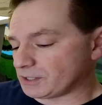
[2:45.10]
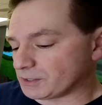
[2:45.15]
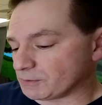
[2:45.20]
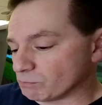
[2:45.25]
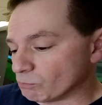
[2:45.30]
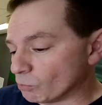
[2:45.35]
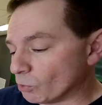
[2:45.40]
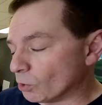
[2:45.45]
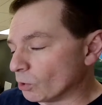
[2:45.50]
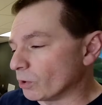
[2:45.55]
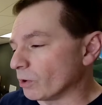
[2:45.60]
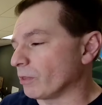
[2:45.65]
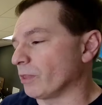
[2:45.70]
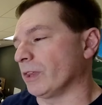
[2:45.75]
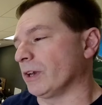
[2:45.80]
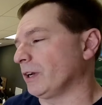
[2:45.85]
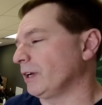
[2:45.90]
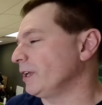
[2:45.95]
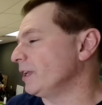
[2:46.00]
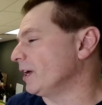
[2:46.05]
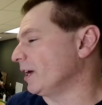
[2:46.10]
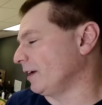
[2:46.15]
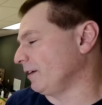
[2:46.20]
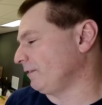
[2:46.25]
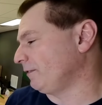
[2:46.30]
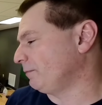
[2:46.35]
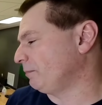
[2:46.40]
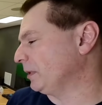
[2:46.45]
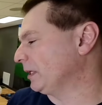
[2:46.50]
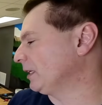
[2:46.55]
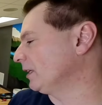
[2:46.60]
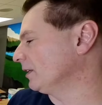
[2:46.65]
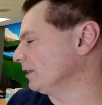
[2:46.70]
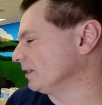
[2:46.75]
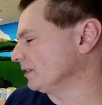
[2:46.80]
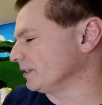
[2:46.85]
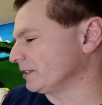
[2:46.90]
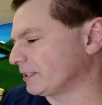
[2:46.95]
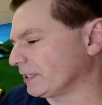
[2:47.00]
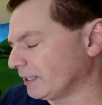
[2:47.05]
is more than enough
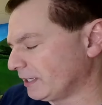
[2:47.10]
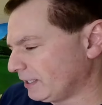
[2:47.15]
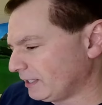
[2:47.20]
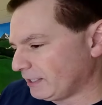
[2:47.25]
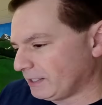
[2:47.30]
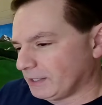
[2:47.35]
because